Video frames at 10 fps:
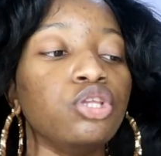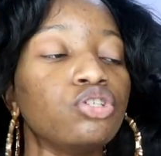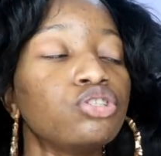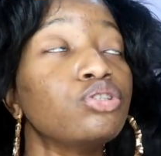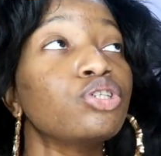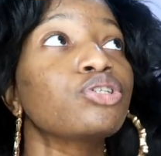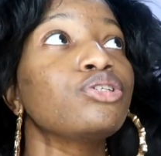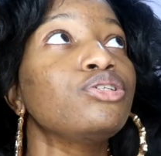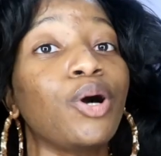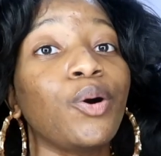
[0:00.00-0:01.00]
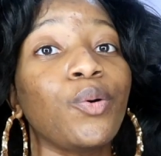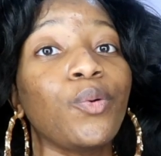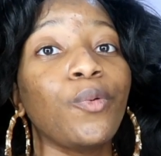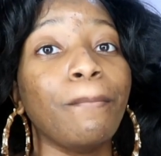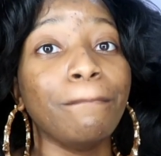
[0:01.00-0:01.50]
But there's literally
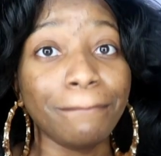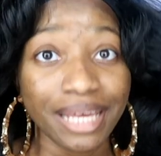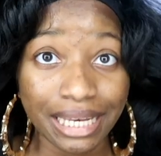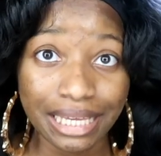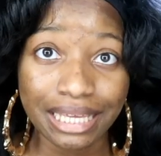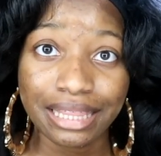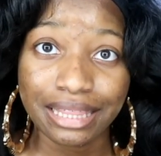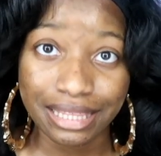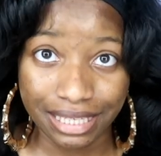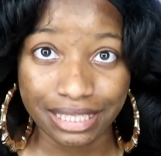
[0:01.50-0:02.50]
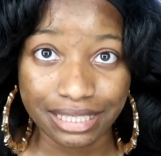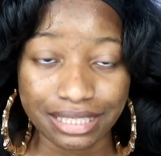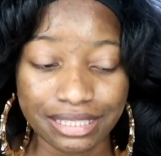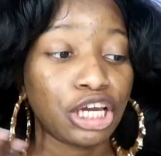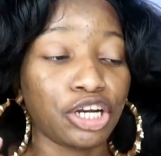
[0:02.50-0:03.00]
so many
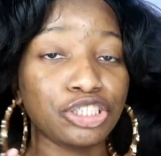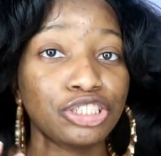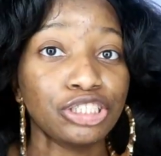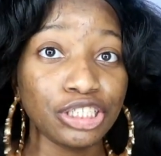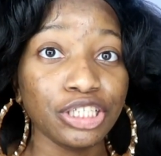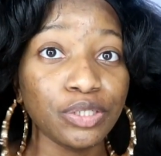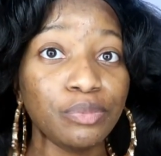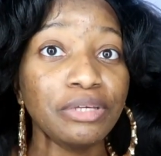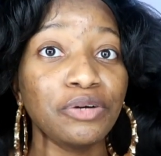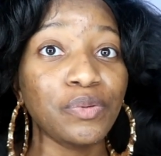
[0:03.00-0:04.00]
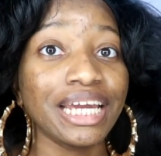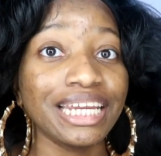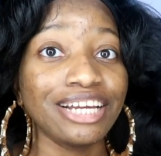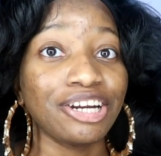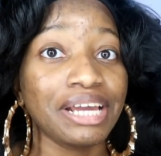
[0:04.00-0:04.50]
things that are still being
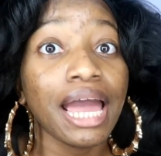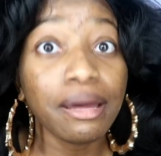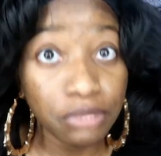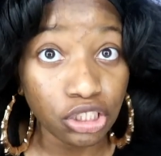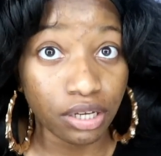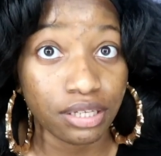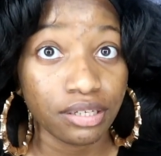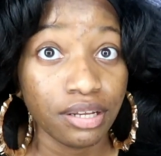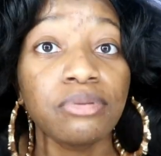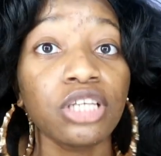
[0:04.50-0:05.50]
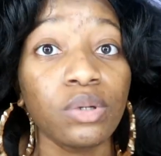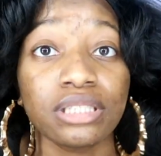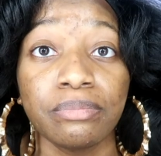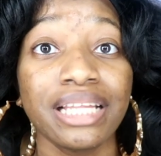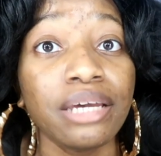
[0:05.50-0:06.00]
waiting on Amazon. Amazon
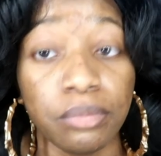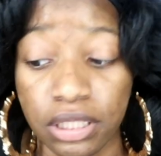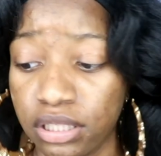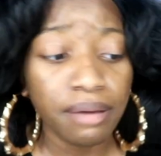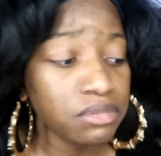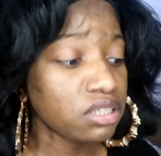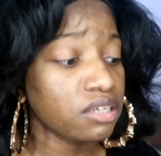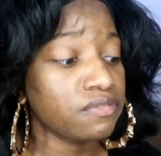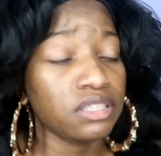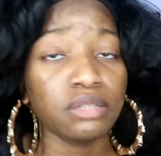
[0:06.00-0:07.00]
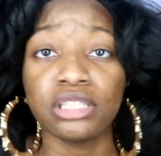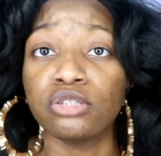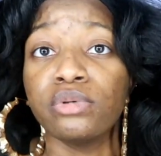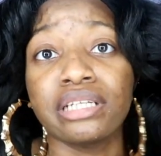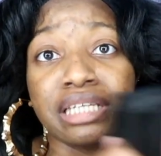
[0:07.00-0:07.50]
wants to play with me. Amazon finna
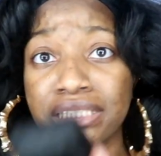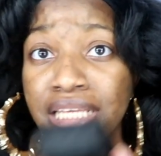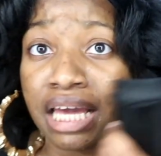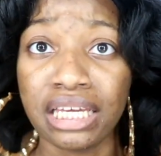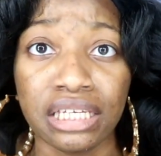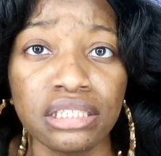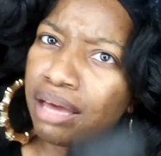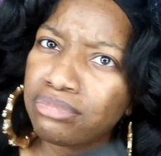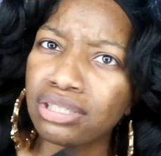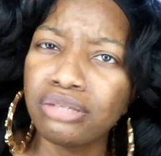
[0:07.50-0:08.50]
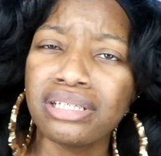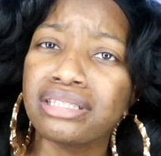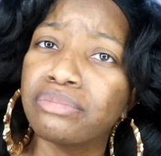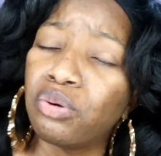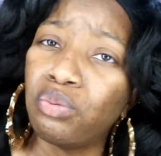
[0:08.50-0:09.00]
mess around and get tased. Amazon, you better
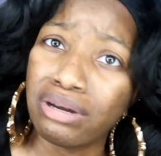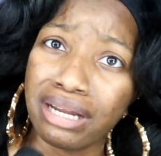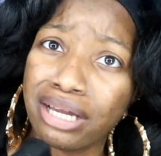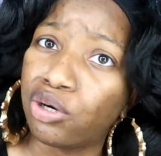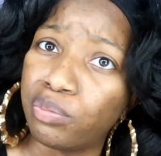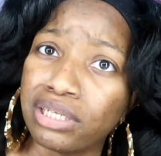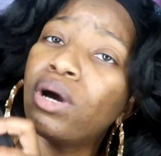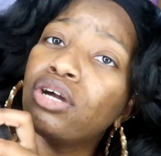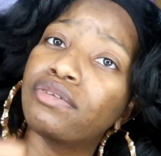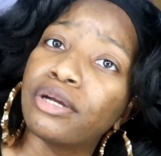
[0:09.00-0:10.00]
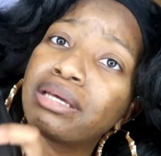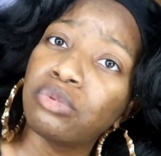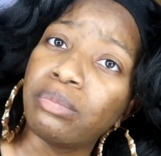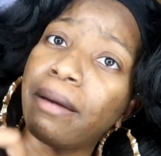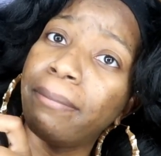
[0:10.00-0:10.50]
sleep with one eye open. Why you over here
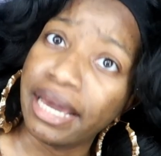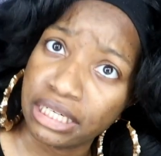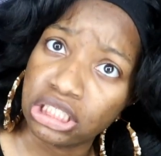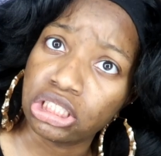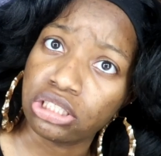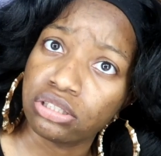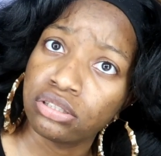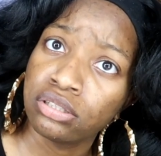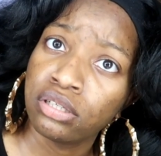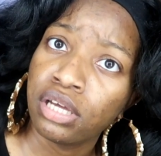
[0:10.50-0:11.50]
playing with my packages?